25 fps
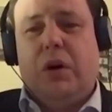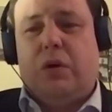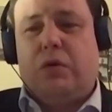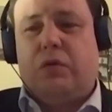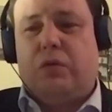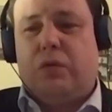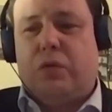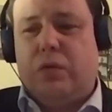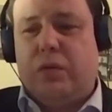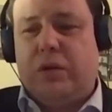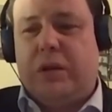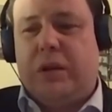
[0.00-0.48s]

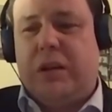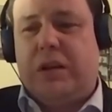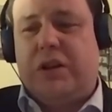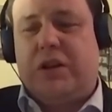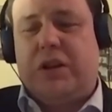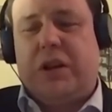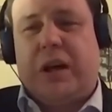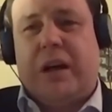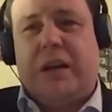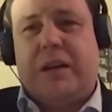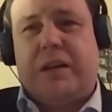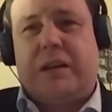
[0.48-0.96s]
wrote to the
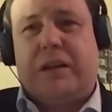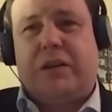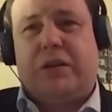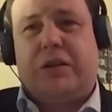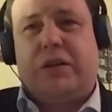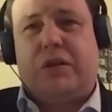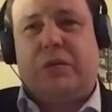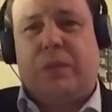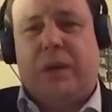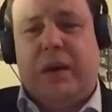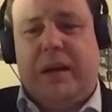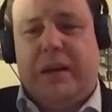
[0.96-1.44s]
Chancellor
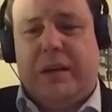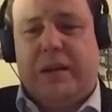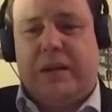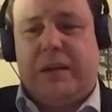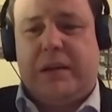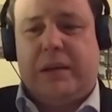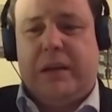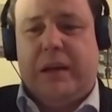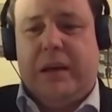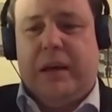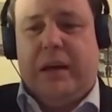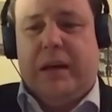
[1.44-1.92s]

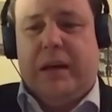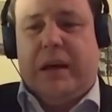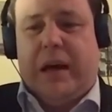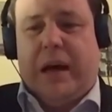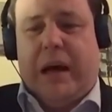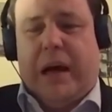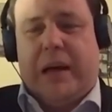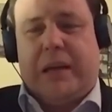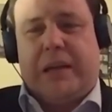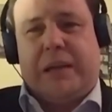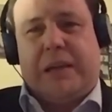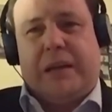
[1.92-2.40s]
twice
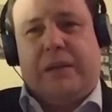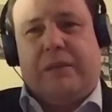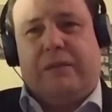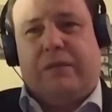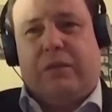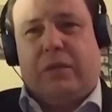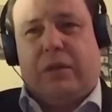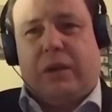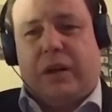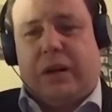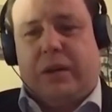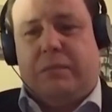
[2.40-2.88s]
asking
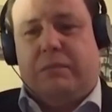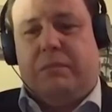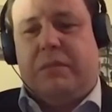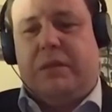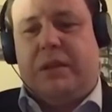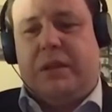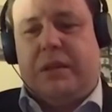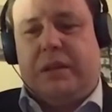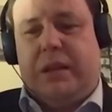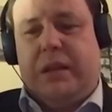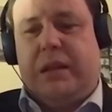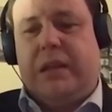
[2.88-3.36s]
for him
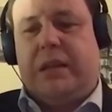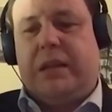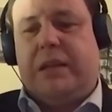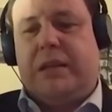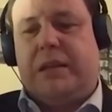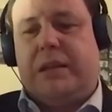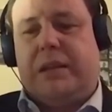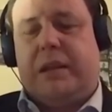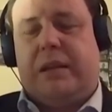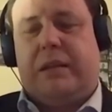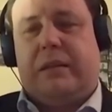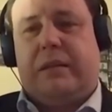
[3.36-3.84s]
to
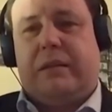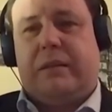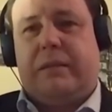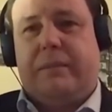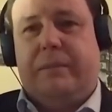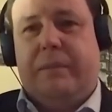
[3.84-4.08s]
reconsider.